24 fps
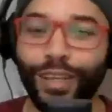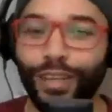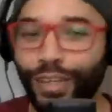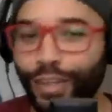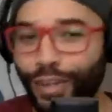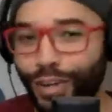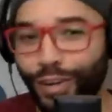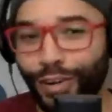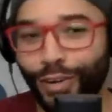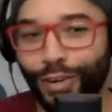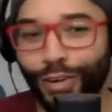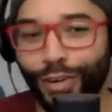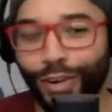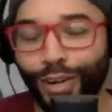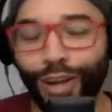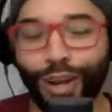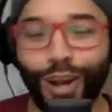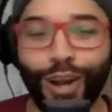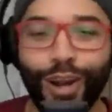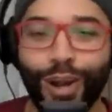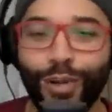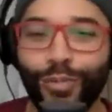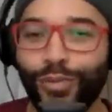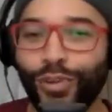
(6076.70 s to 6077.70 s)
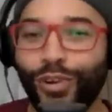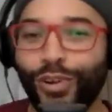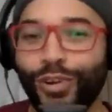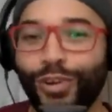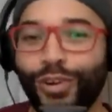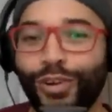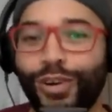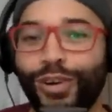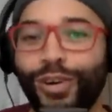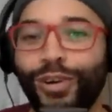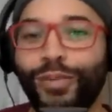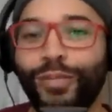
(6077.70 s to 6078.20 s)
curl, arm
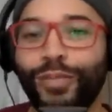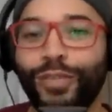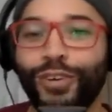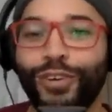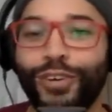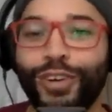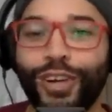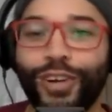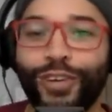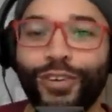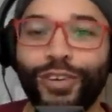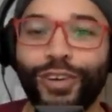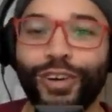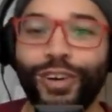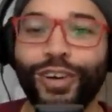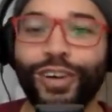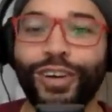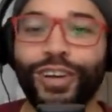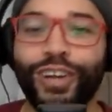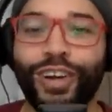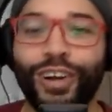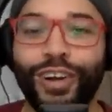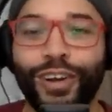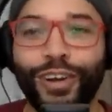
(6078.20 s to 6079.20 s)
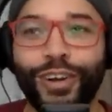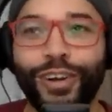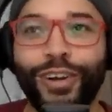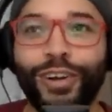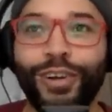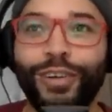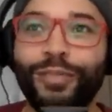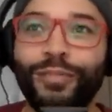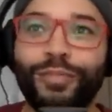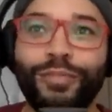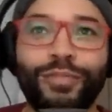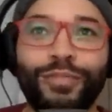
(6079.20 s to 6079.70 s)
curl, or or
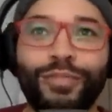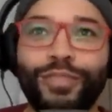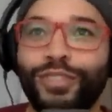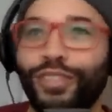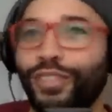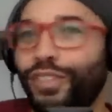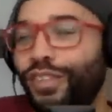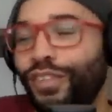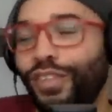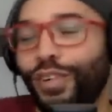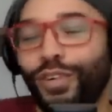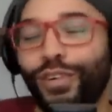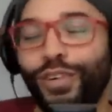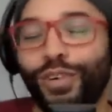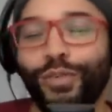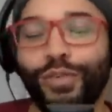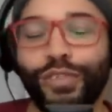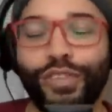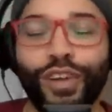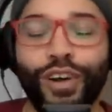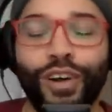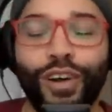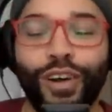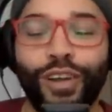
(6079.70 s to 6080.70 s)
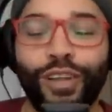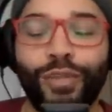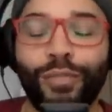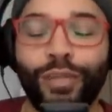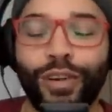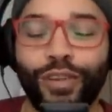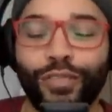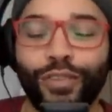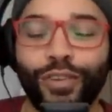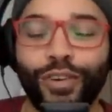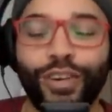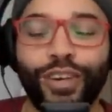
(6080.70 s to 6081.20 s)
her. Soka was all my
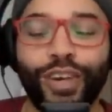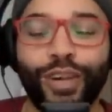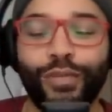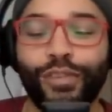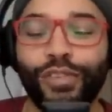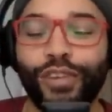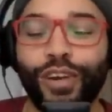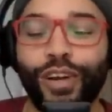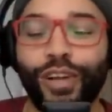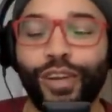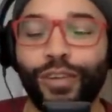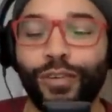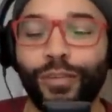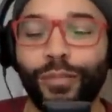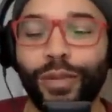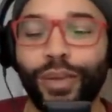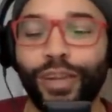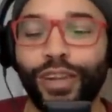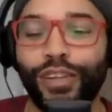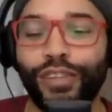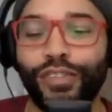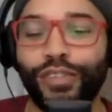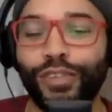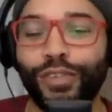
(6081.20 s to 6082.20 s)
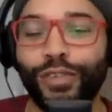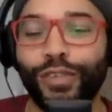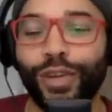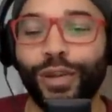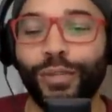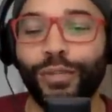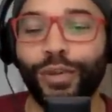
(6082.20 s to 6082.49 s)
fur dog was all over my Instagram, but